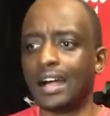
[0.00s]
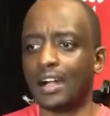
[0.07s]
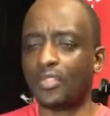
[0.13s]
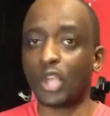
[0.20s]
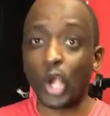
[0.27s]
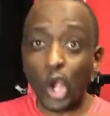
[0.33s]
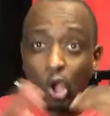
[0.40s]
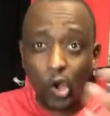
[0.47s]
the
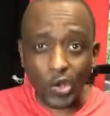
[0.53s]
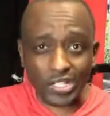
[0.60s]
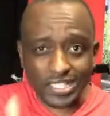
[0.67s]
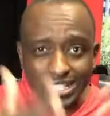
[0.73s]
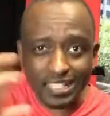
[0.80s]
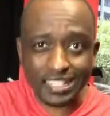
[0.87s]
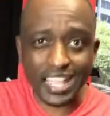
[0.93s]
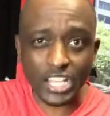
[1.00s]

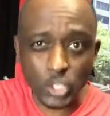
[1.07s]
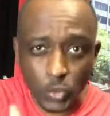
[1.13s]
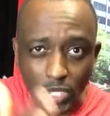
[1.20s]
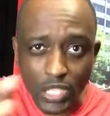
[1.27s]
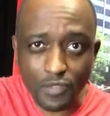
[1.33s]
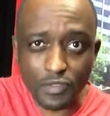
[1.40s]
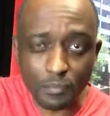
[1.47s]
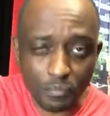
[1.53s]
content that you
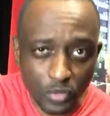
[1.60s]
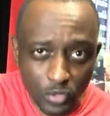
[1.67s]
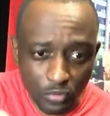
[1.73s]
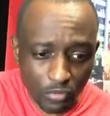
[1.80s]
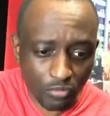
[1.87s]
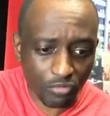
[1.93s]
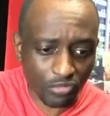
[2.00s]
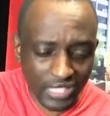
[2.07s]
even
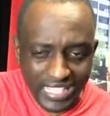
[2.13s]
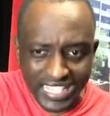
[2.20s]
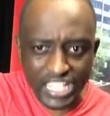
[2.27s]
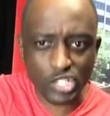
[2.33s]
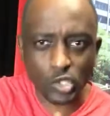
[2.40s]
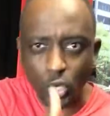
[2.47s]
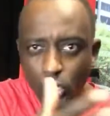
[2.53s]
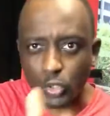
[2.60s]

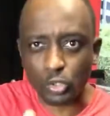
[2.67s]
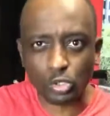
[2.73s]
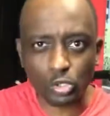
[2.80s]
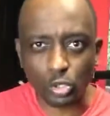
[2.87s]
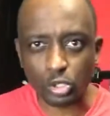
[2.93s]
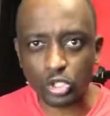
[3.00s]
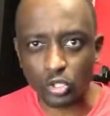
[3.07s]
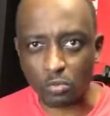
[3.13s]
release on your
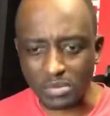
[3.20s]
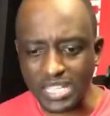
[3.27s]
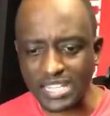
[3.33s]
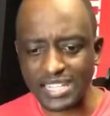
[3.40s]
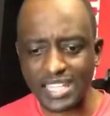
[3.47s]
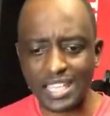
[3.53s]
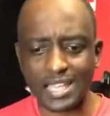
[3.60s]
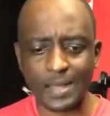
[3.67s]
social
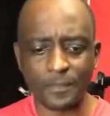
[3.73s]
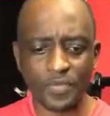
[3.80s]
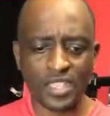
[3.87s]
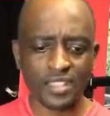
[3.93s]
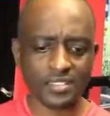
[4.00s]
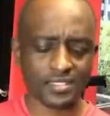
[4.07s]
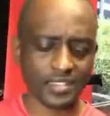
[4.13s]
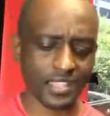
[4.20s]
media.
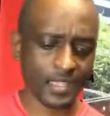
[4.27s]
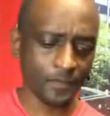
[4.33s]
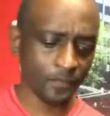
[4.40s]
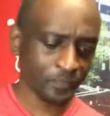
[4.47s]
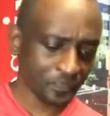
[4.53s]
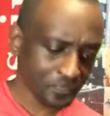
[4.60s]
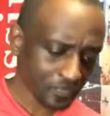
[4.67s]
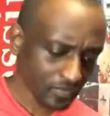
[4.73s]
See,
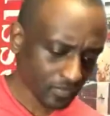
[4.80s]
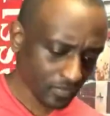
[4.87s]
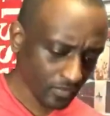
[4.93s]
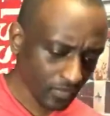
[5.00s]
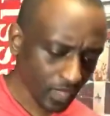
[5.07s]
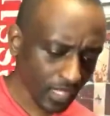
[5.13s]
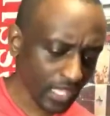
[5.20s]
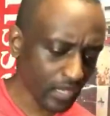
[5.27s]

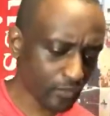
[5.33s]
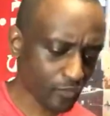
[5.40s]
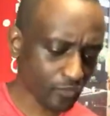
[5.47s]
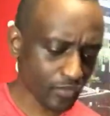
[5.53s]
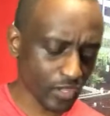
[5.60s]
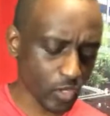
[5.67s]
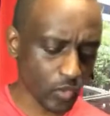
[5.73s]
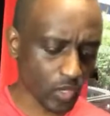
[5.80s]
if
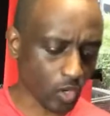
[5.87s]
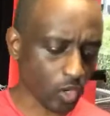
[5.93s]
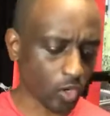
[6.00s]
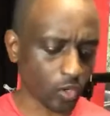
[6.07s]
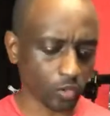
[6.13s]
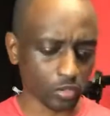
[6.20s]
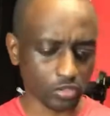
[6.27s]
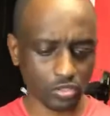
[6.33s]
you are
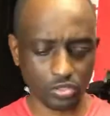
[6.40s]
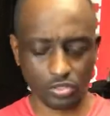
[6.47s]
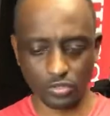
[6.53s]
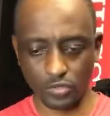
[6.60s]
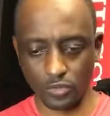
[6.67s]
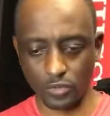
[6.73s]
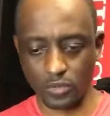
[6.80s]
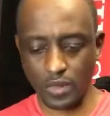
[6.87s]
called
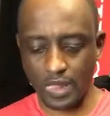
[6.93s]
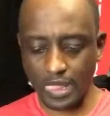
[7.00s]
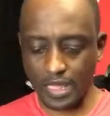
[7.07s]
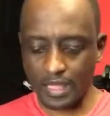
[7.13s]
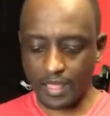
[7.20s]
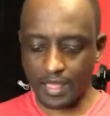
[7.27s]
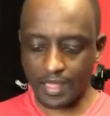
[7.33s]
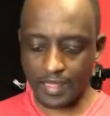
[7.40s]
to
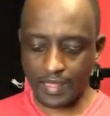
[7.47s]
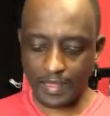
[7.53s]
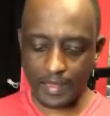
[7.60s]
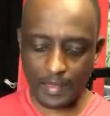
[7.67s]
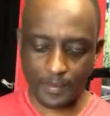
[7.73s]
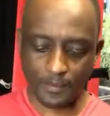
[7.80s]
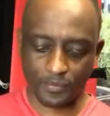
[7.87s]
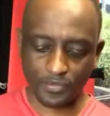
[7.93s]

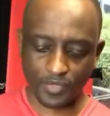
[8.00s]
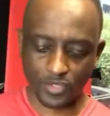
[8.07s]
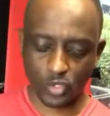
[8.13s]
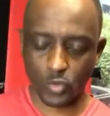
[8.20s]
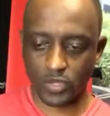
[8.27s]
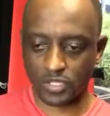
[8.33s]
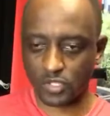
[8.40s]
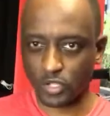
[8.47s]
a
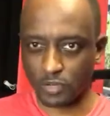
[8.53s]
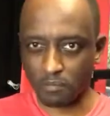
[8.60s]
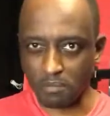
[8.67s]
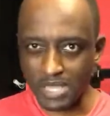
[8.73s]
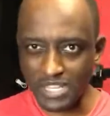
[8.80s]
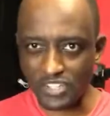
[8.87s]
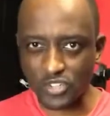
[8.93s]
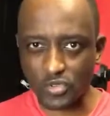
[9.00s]
sort of
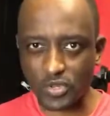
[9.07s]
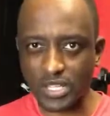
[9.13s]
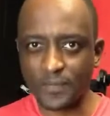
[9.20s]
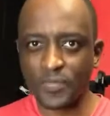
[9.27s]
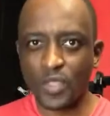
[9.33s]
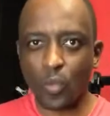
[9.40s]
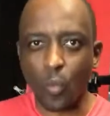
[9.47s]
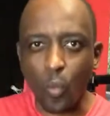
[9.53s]
ministry,
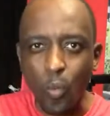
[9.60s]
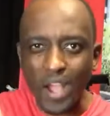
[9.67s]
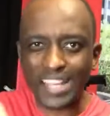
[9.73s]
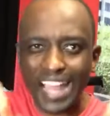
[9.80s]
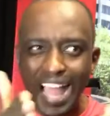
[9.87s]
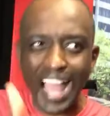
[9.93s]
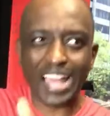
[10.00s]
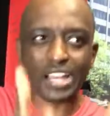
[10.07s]
what
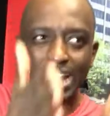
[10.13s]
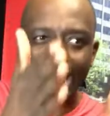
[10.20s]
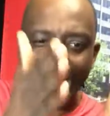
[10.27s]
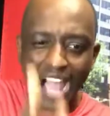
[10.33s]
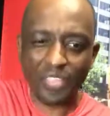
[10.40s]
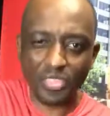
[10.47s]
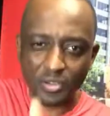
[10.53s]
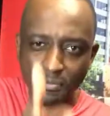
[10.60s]
are
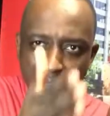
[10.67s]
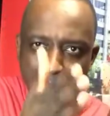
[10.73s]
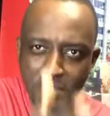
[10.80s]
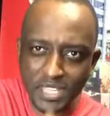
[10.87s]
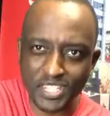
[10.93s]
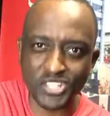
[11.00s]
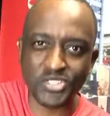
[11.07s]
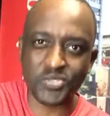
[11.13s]
other
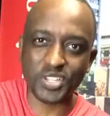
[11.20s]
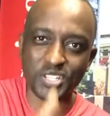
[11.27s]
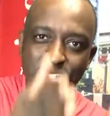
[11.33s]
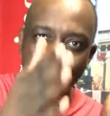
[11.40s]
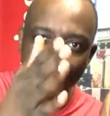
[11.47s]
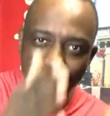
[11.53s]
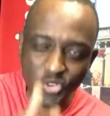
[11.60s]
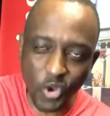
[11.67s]
ministries
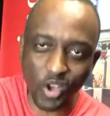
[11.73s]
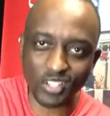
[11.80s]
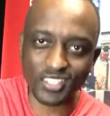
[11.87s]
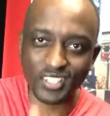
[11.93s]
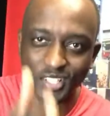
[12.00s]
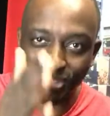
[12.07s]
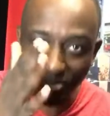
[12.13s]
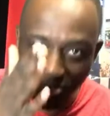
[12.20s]
not
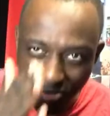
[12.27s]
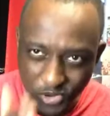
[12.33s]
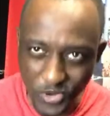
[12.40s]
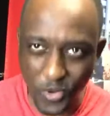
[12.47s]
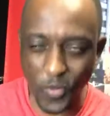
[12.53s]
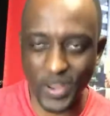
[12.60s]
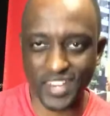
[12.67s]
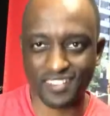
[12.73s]

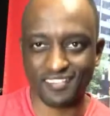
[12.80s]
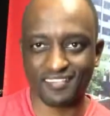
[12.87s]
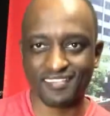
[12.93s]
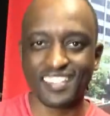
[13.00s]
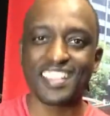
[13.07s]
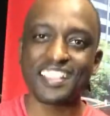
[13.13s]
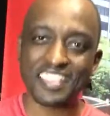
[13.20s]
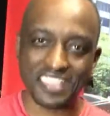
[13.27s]
doing?
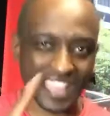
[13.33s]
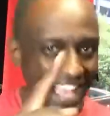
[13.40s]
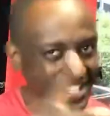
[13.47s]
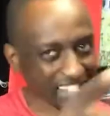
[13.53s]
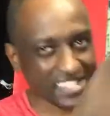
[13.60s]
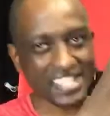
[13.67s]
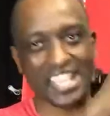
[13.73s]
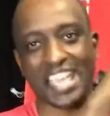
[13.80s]

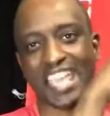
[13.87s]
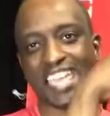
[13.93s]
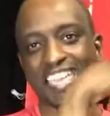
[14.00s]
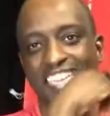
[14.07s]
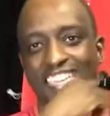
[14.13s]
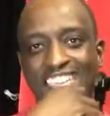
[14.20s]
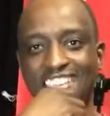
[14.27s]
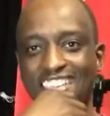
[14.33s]
That's the key.
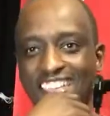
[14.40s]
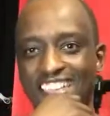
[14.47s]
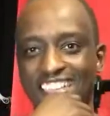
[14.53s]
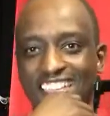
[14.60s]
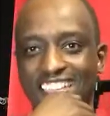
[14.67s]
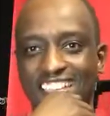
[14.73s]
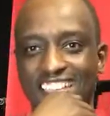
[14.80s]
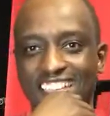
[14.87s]

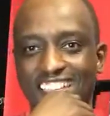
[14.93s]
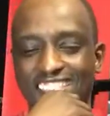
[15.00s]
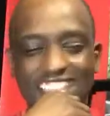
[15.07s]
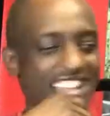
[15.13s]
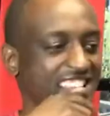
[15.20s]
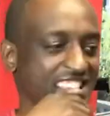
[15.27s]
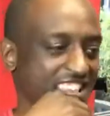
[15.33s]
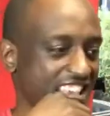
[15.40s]

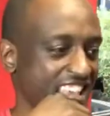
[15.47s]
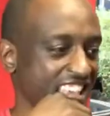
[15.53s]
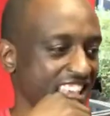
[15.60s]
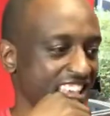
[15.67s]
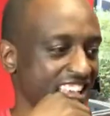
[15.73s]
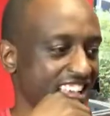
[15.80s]
That's the key.